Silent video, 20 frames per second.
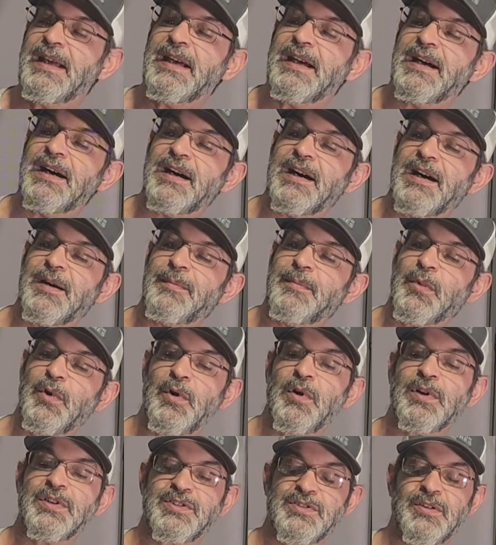
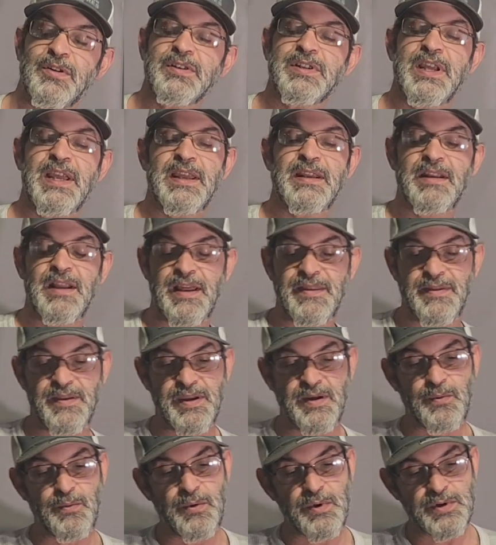On Zartan, I think
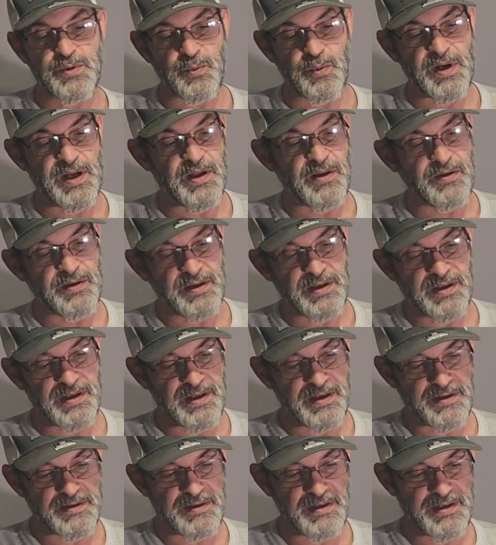it works well.
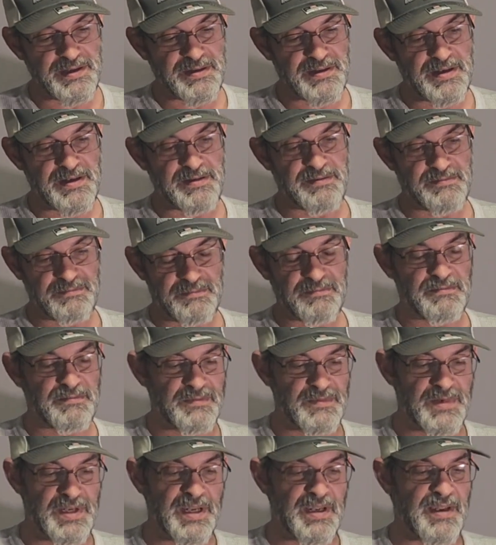I
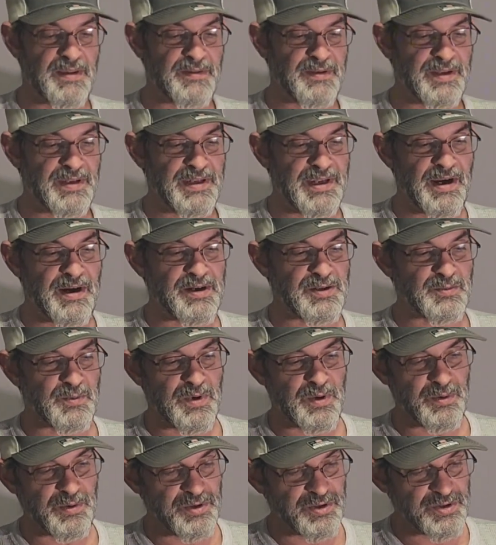think it carries
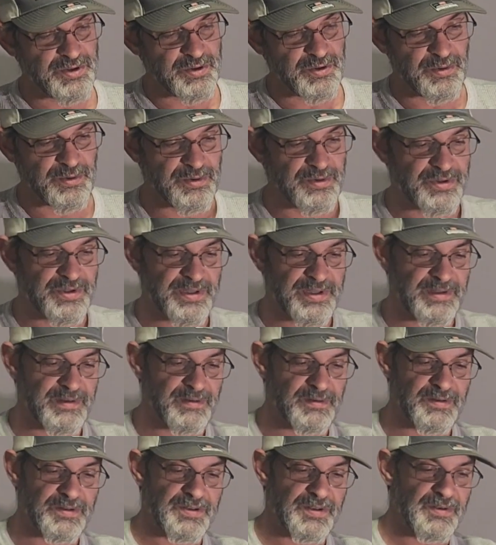well with his shoulders. It
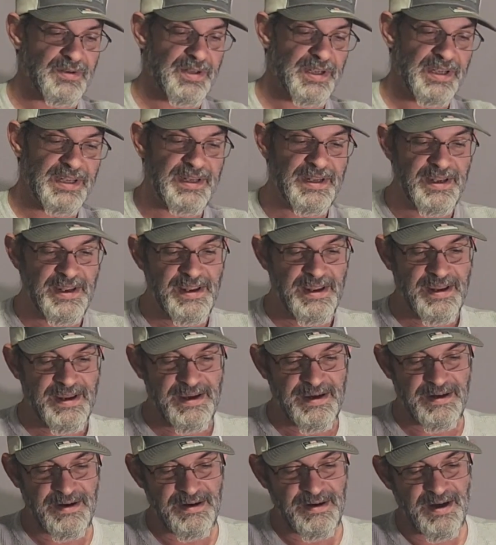looks okay.
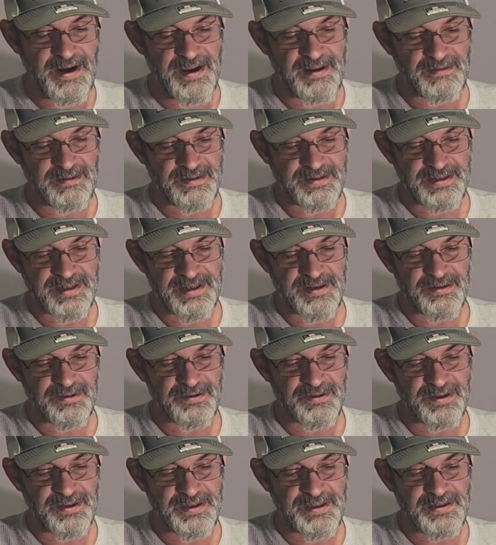All right, let's take a
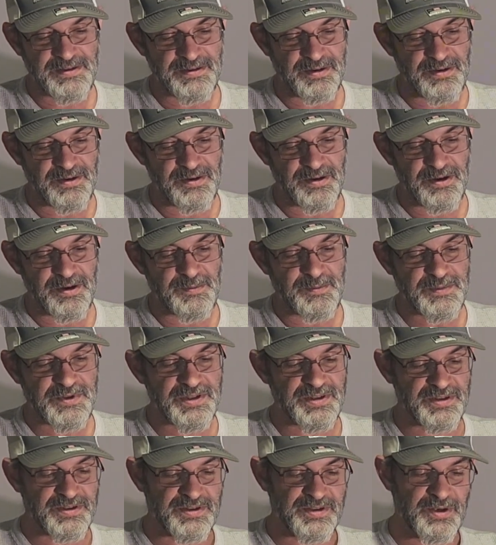look at these
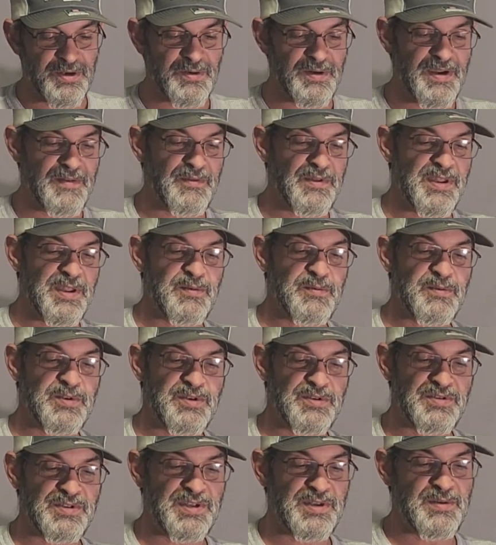arms. So everything you
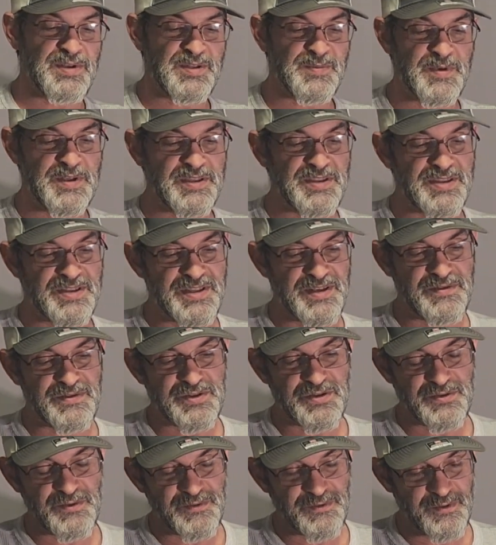see has been stiff
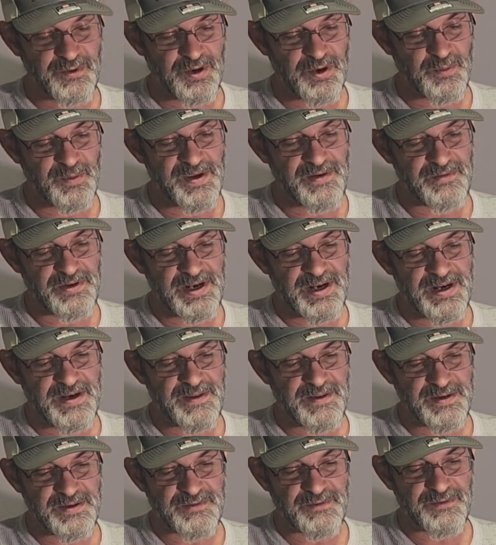so far. We haven't had
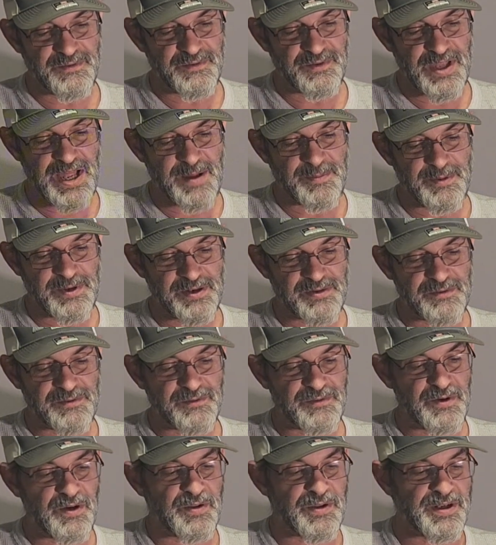anything flopping and
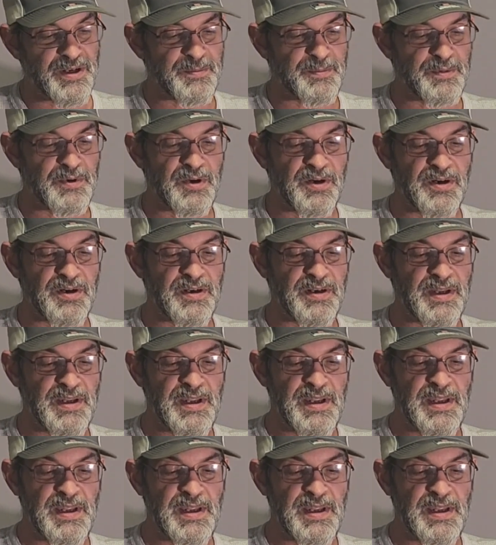falling apart.